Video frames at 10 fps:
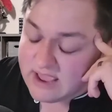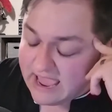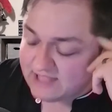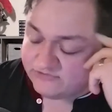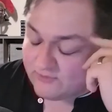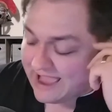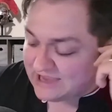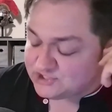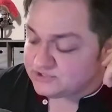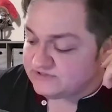and so
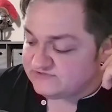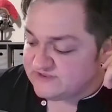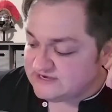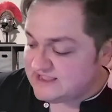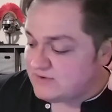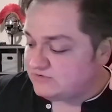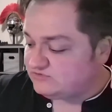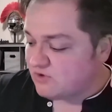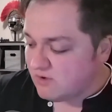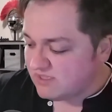actually sitting down
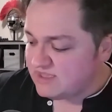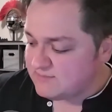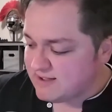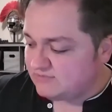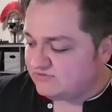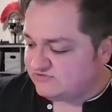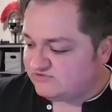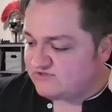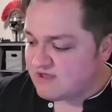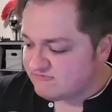and talking about this
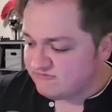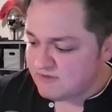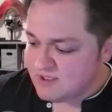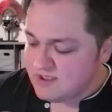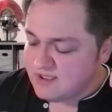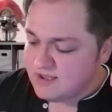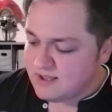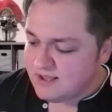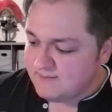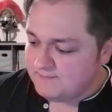stuff,
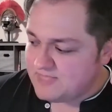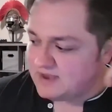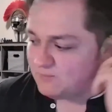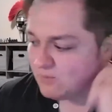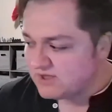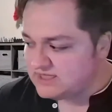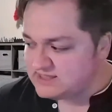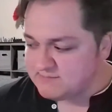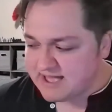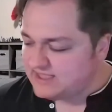and working
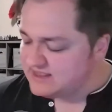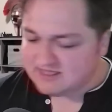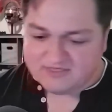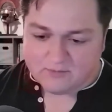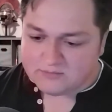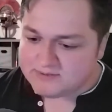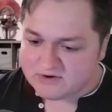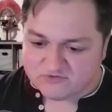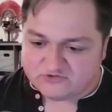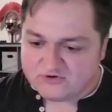it back in, I think would
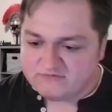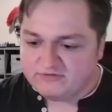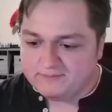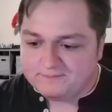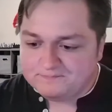better serve them.